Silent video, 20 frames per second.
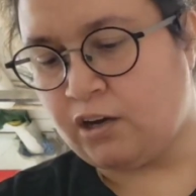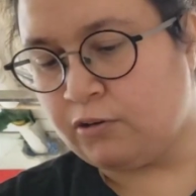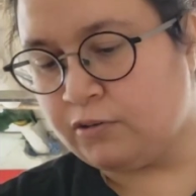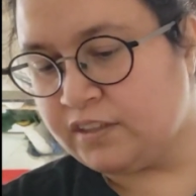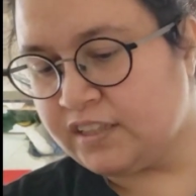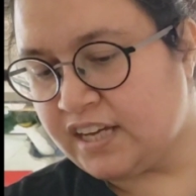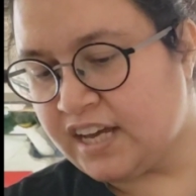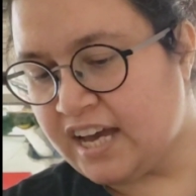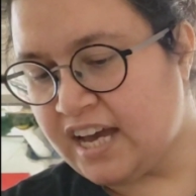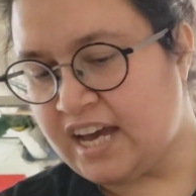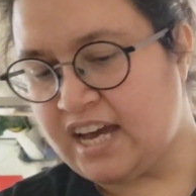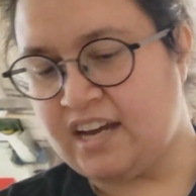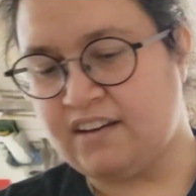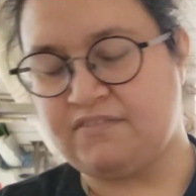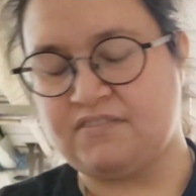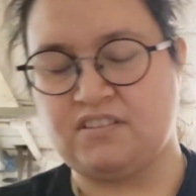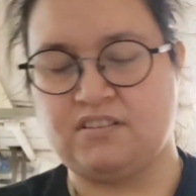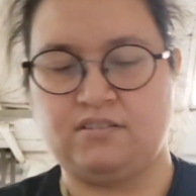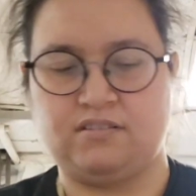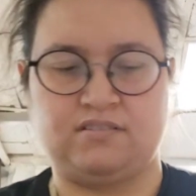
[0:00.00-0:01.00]
I only
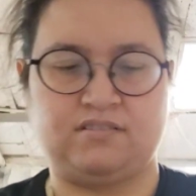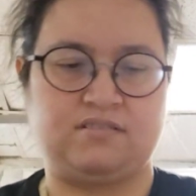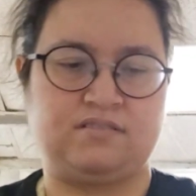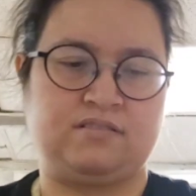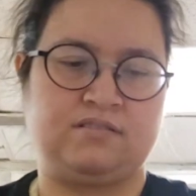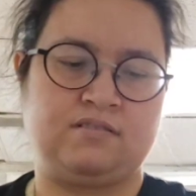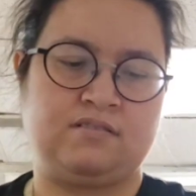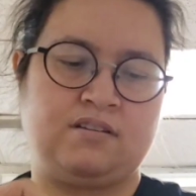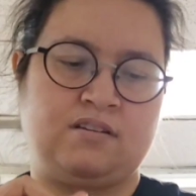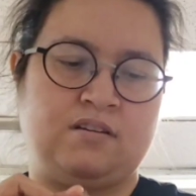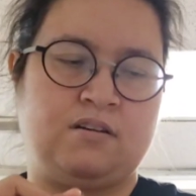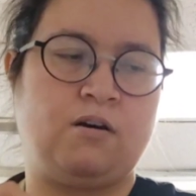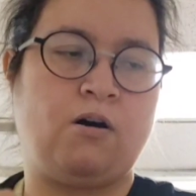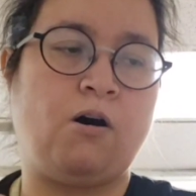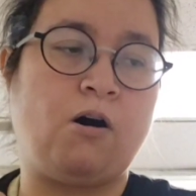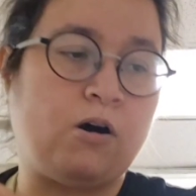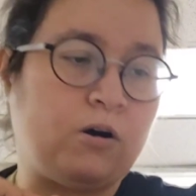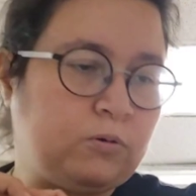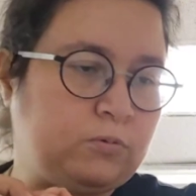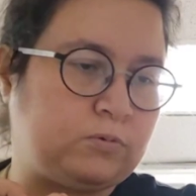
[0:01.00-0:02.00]
have is
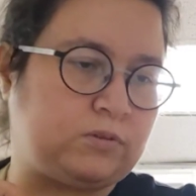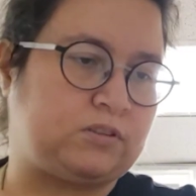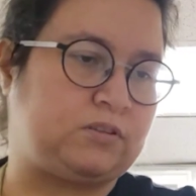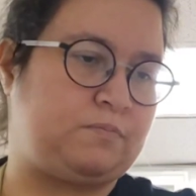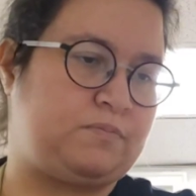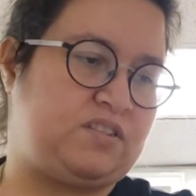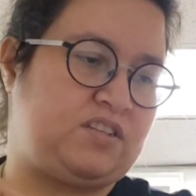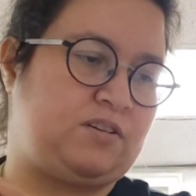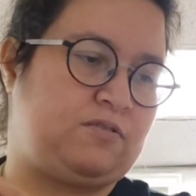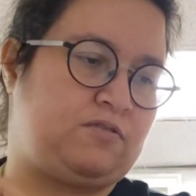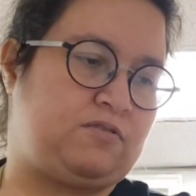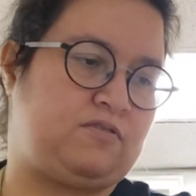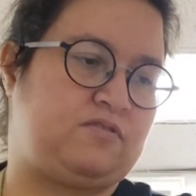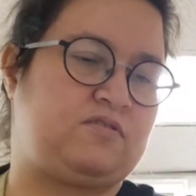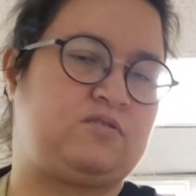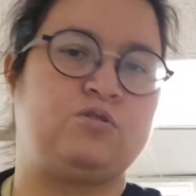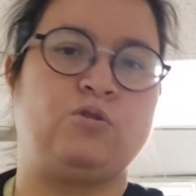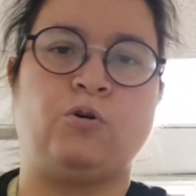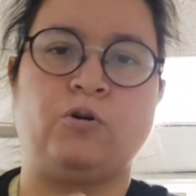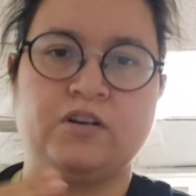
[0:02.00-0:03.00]
hardware
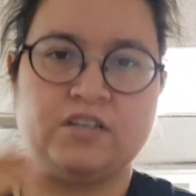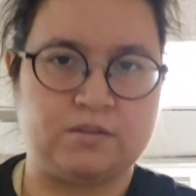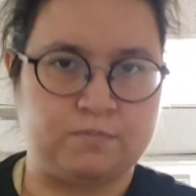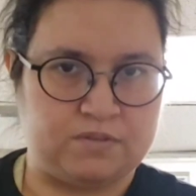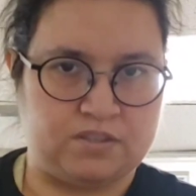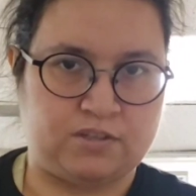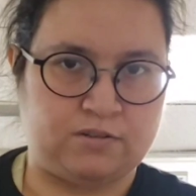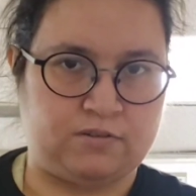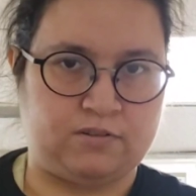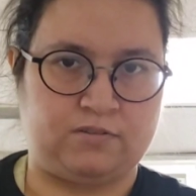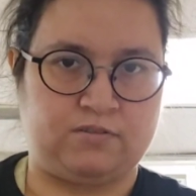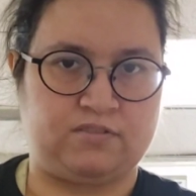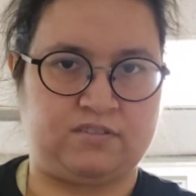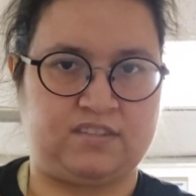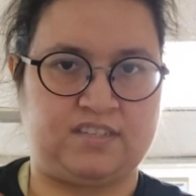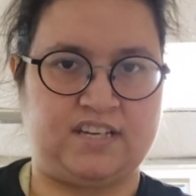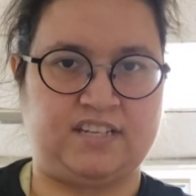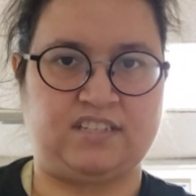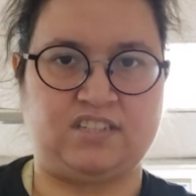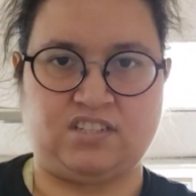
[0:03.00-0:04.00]
materials, toys
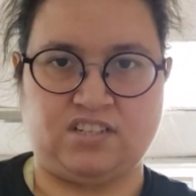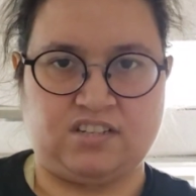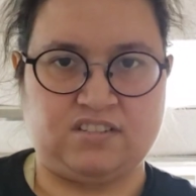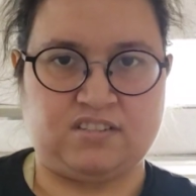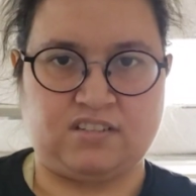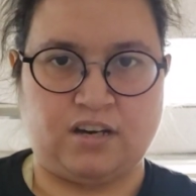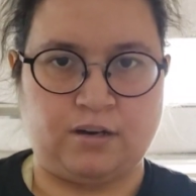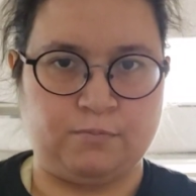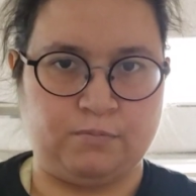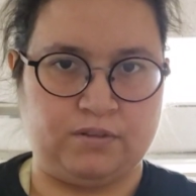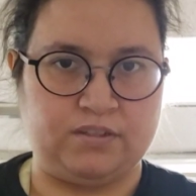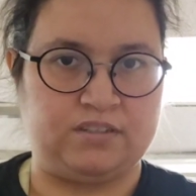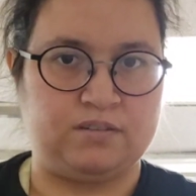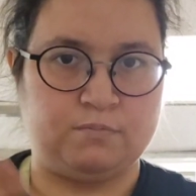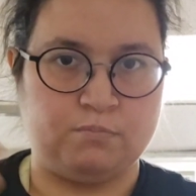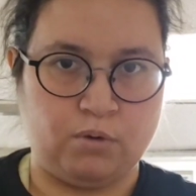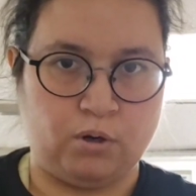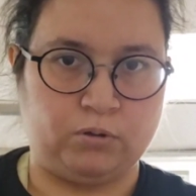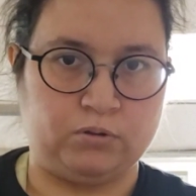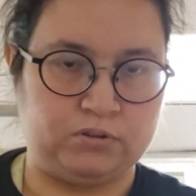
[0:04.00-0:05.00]
materials that does come
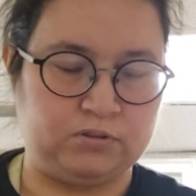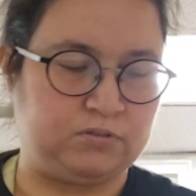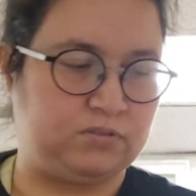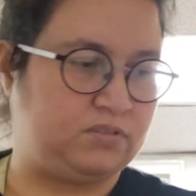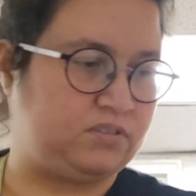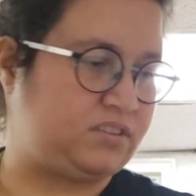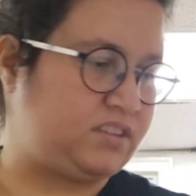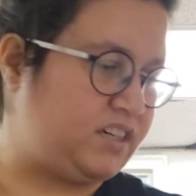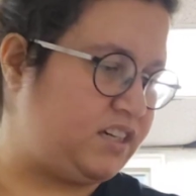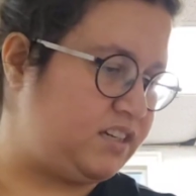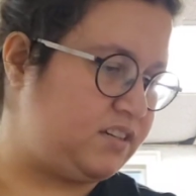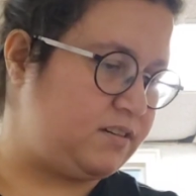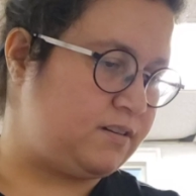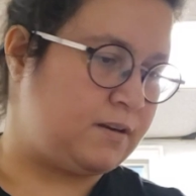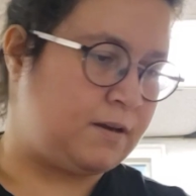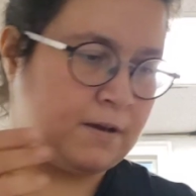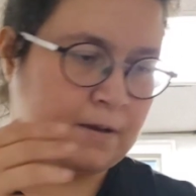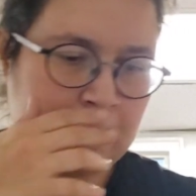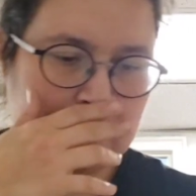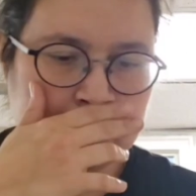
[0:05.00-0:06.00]
with motors
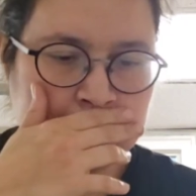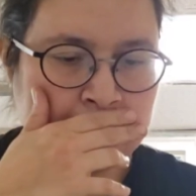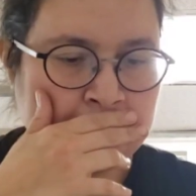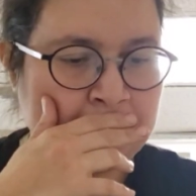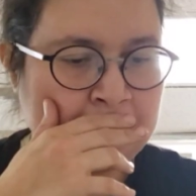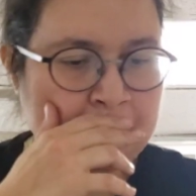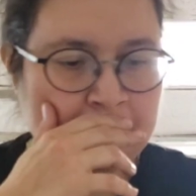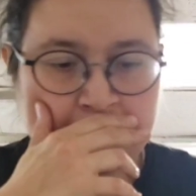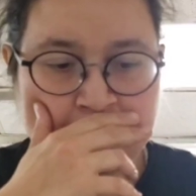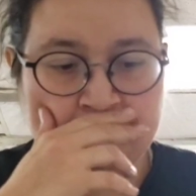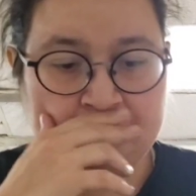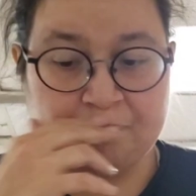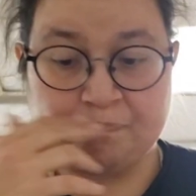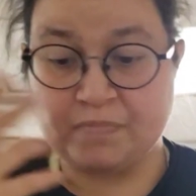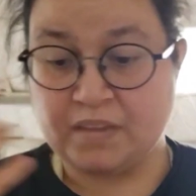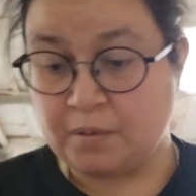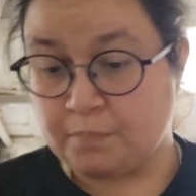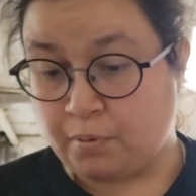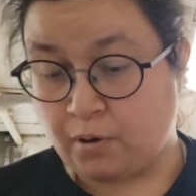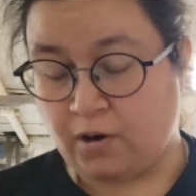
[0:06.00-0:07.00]
and
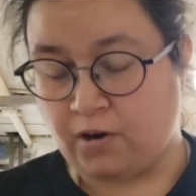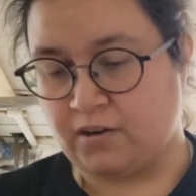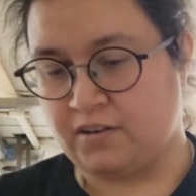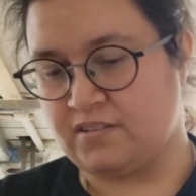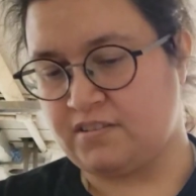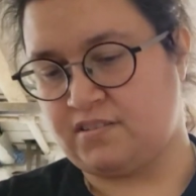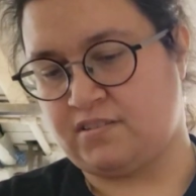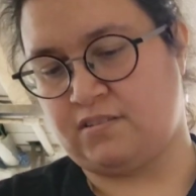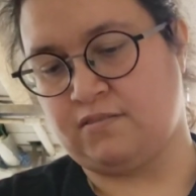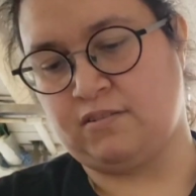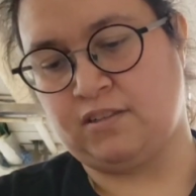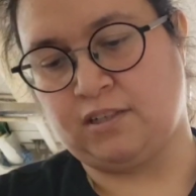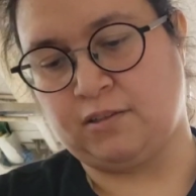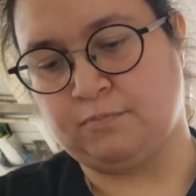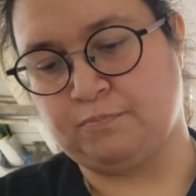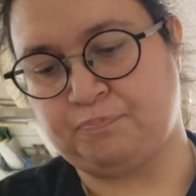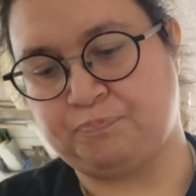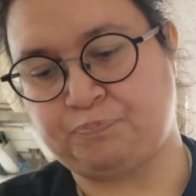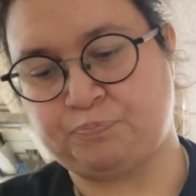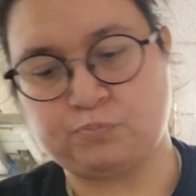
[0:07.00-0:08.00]
parts, you
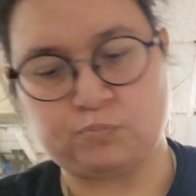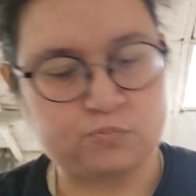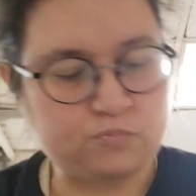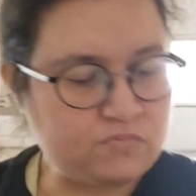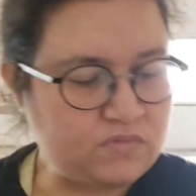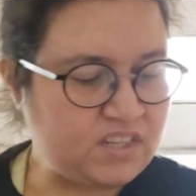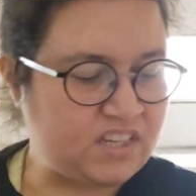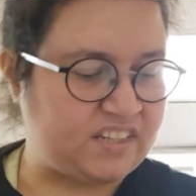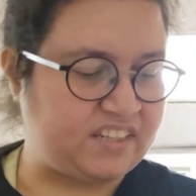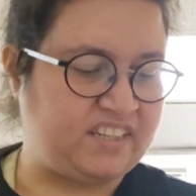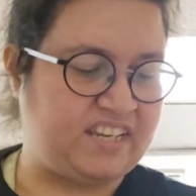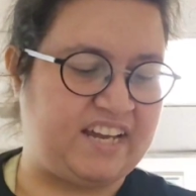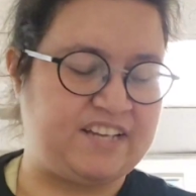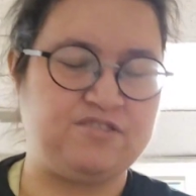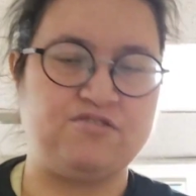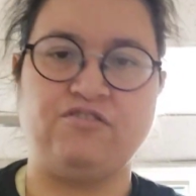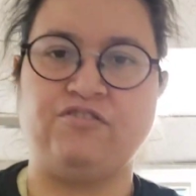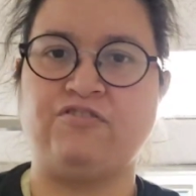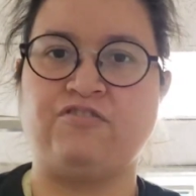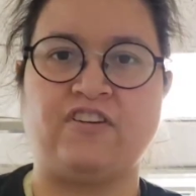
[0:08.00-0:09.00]
know,
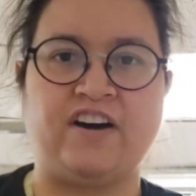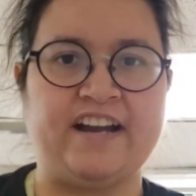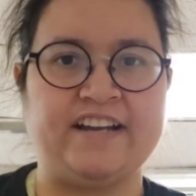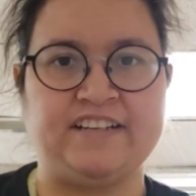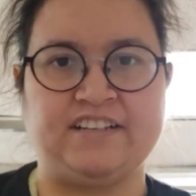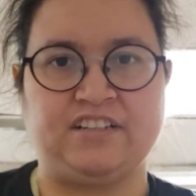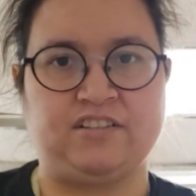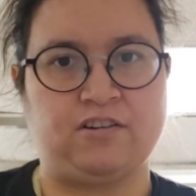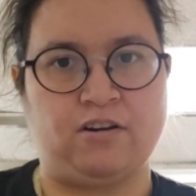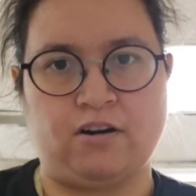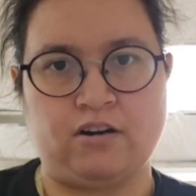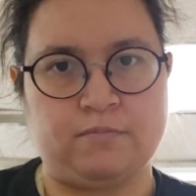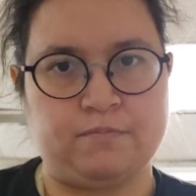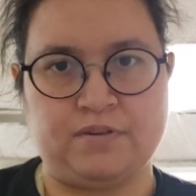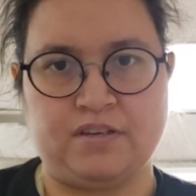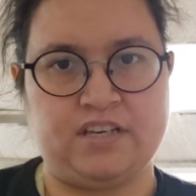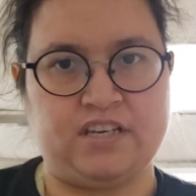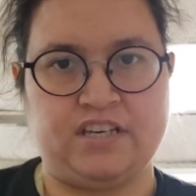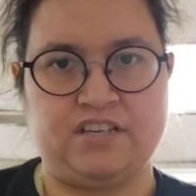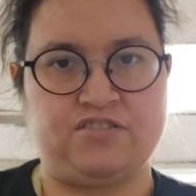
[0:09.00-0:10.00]
that you find in the
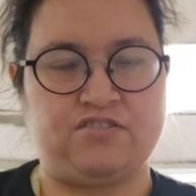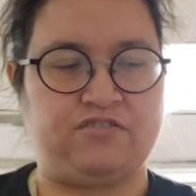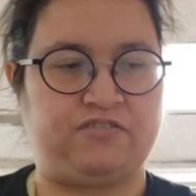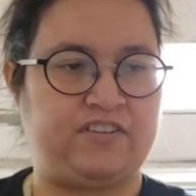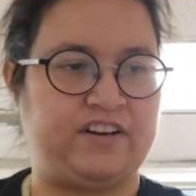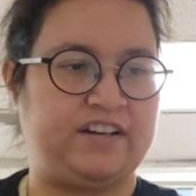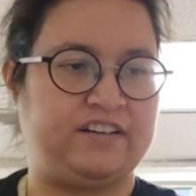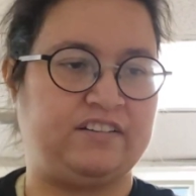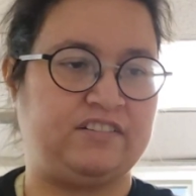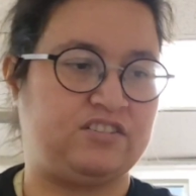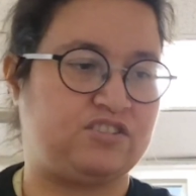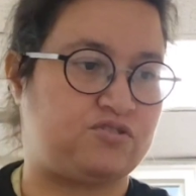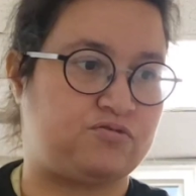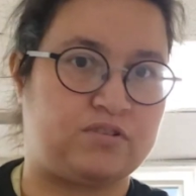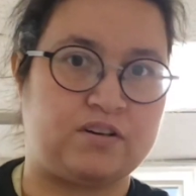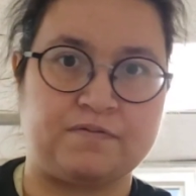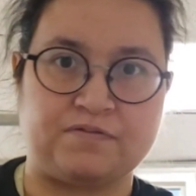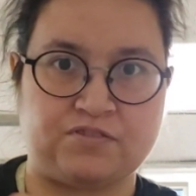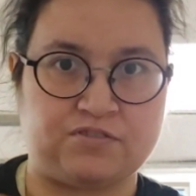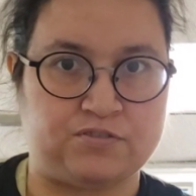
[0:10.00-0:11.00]
garbage, you find in the
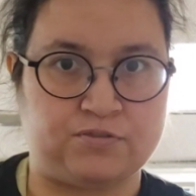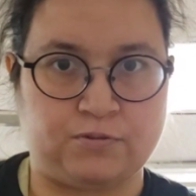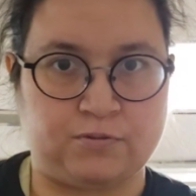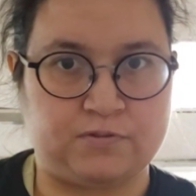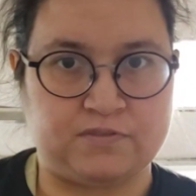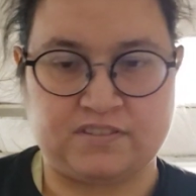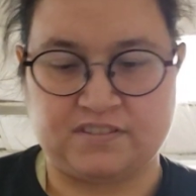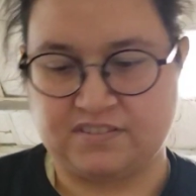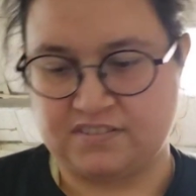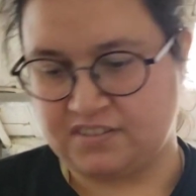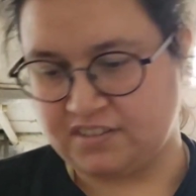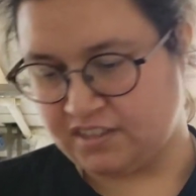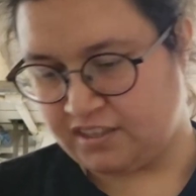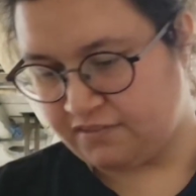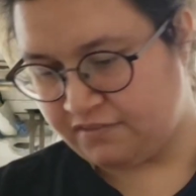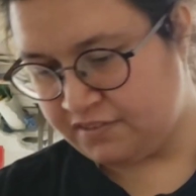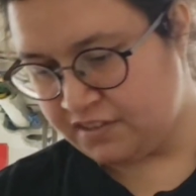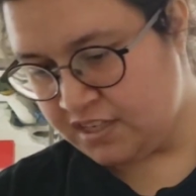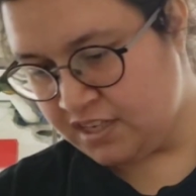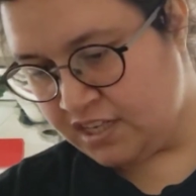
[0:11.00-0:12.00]
thrift stores and
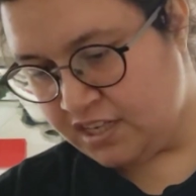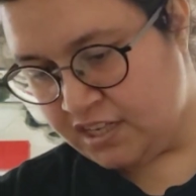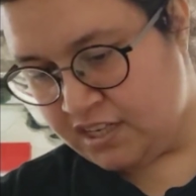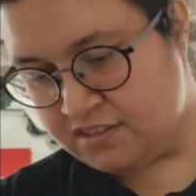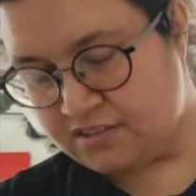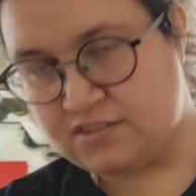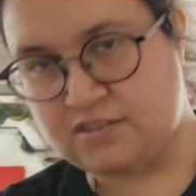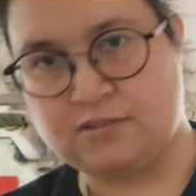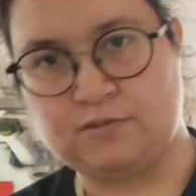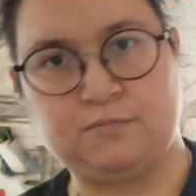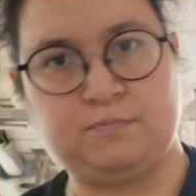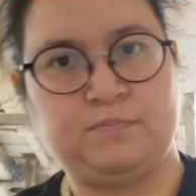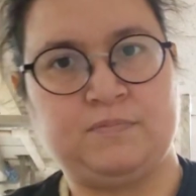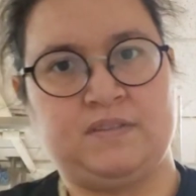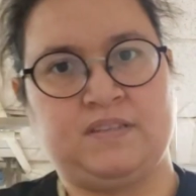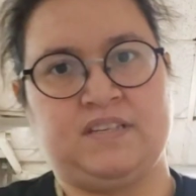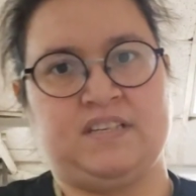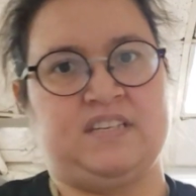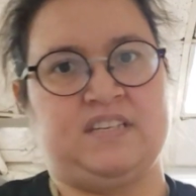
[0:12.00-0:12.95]
stuff. So